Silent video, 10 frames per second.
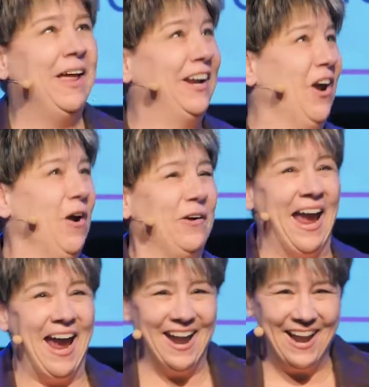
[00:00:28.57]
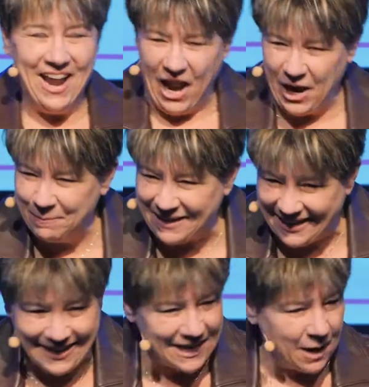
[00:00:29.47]
like, okay, I am
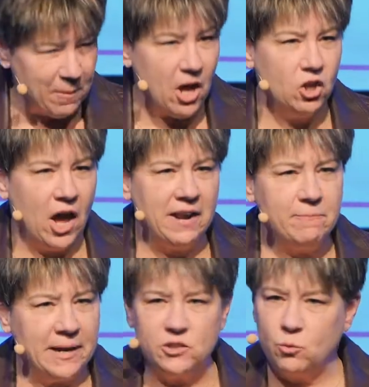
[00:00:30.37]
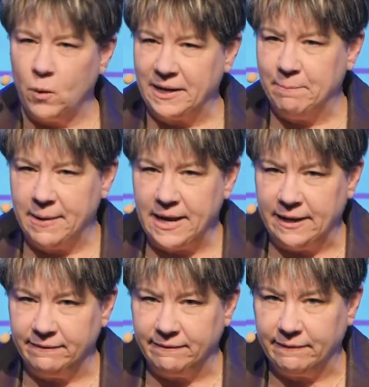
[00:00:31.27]
eating up a lot of my 20
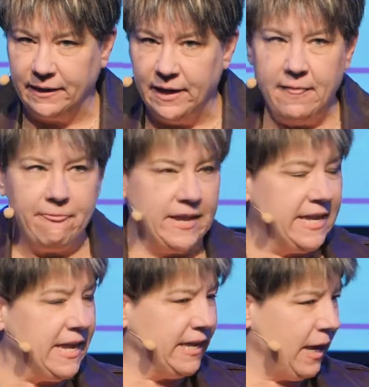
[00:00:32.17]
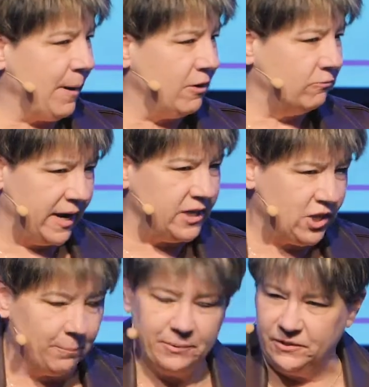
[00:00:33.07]
minutes thinking about red
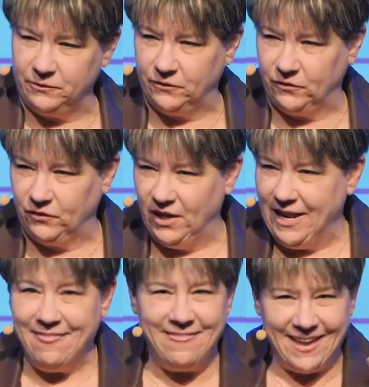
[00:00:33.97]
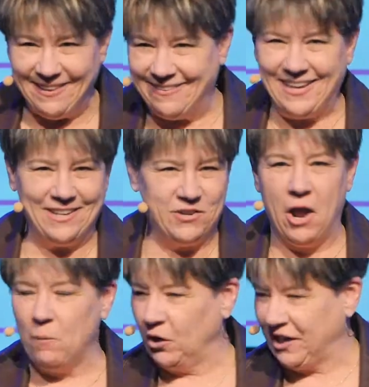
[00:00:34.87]
jumpsuits. This is
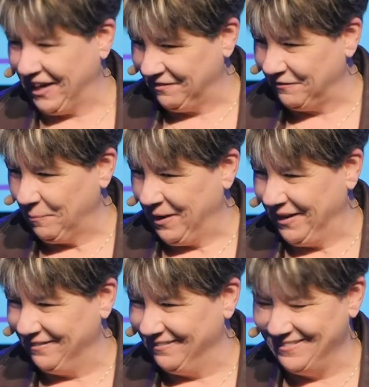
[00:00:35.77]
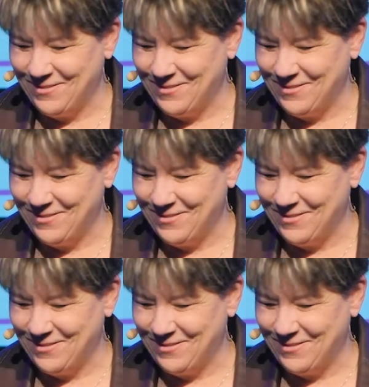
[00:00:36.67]
not working for me.